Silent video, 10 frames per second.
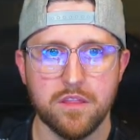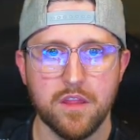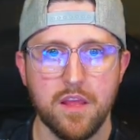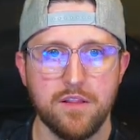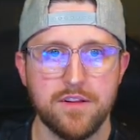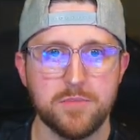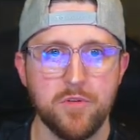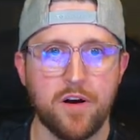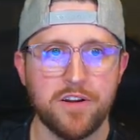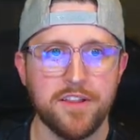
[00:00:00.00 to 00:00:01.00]
Let's move
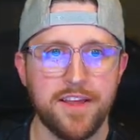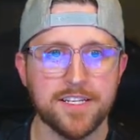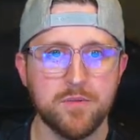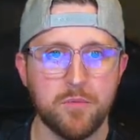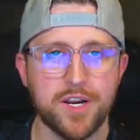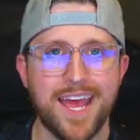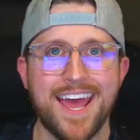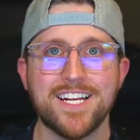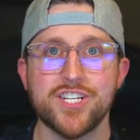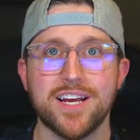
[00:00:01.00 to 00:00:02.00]
on to the next one. We're going to
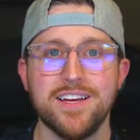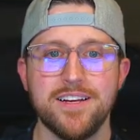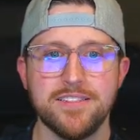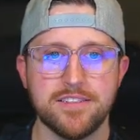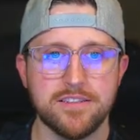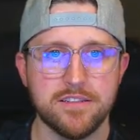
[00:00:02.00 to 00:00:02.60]
add shotguns.